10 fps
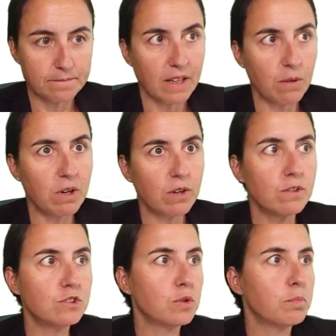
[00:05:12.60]
and we're
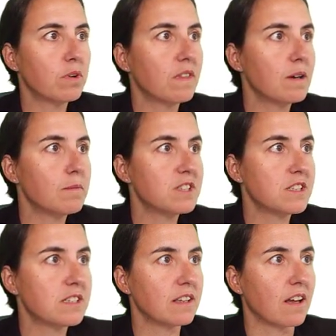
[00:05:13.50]
going to put the
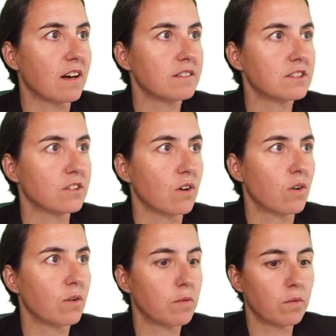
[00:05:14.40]
images in there.
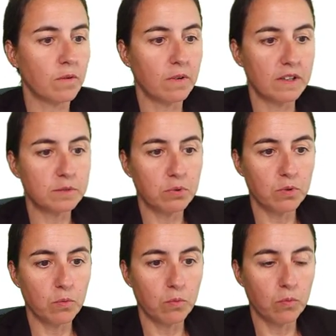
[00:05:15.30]
So let's
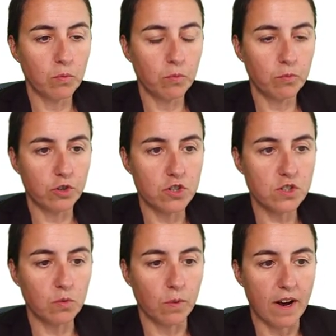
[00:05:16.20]
put
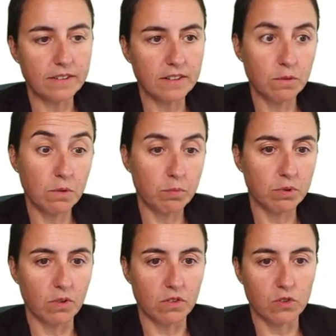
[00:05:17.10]
first one, and then we'll put
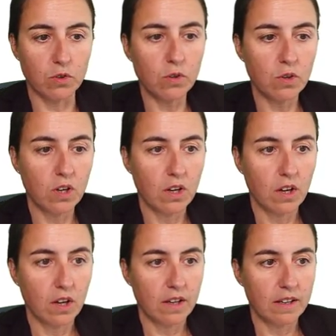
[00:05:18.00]
the other two.
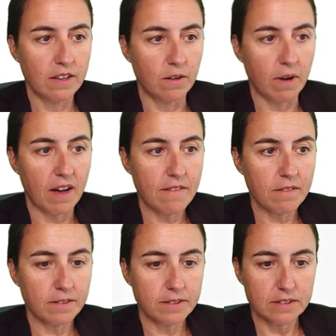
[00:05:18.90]
Here we
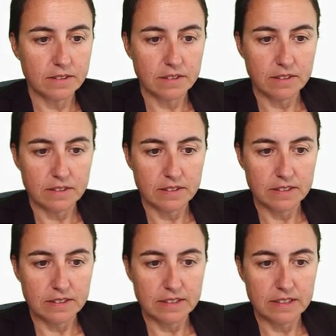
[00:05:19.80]
have
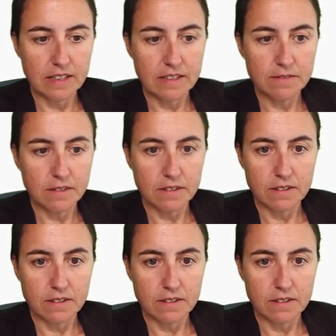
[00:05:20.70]
save